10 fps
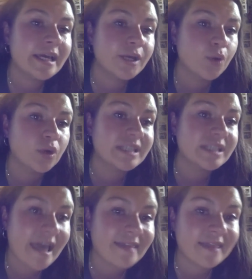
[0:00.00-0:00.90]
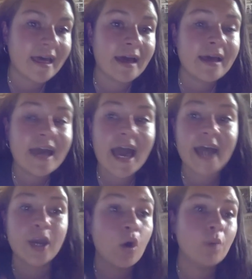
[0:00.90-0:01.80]
in order to get there
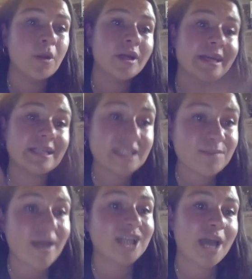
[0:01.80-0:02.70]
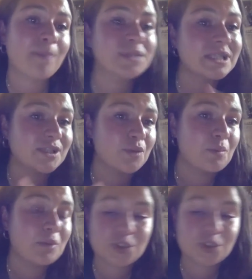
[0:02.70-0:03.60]
and ultimately smash
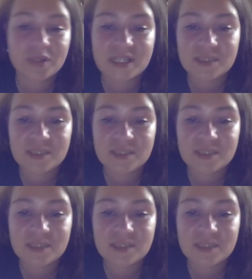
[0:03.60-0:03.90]
capitalism, which is what this